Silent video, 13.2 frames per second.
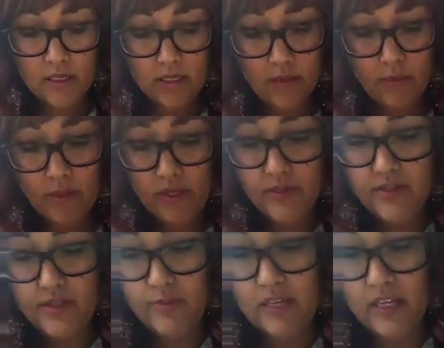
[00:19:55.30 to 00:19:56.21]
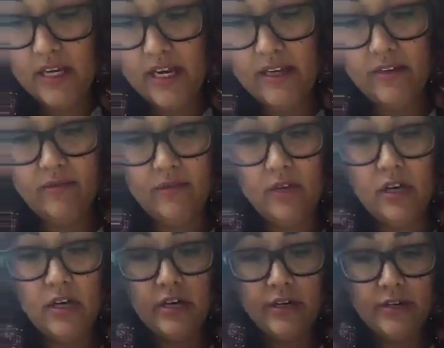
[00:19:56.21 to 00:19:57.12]
I want to do something kind of
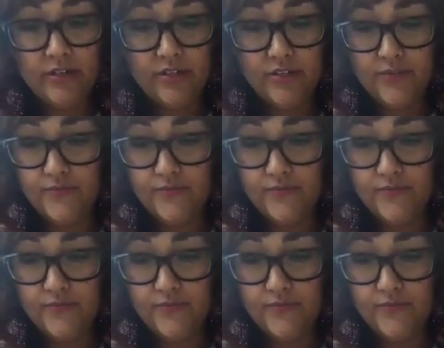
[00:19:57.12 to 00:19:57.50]
large.